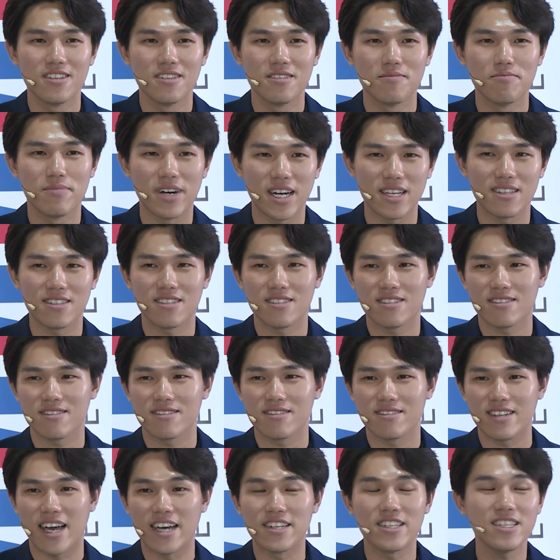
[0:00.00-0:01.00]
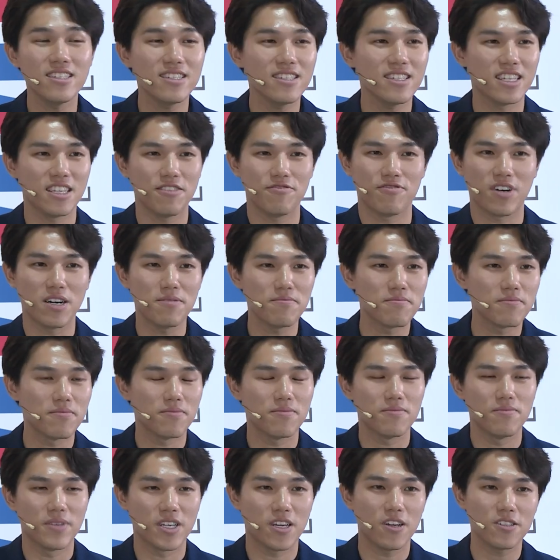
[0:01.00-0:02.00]
But I didn't give up,
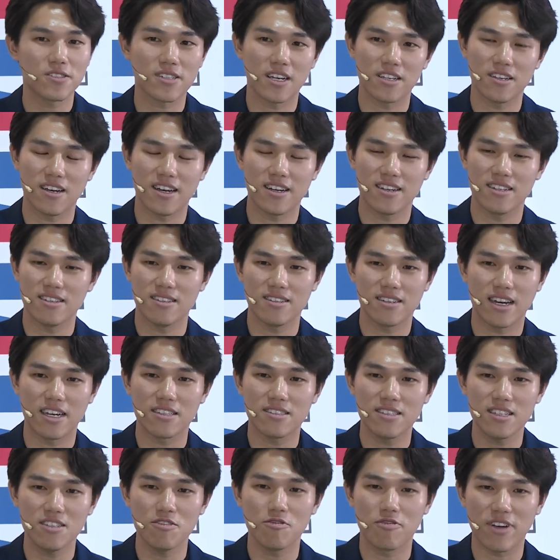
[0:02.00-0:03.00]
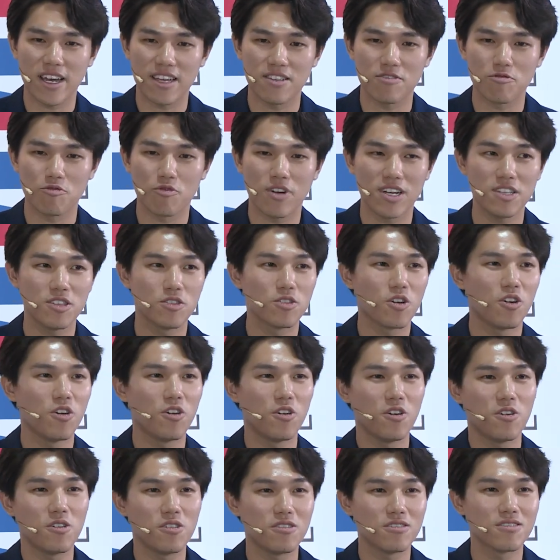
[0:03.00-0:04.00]
because I think when one
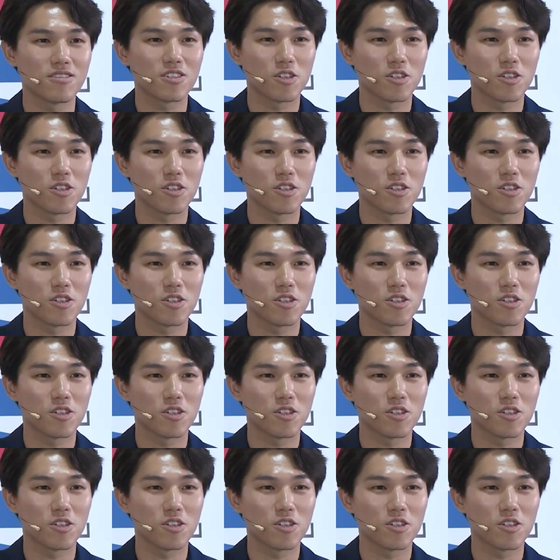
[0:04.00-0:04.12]
door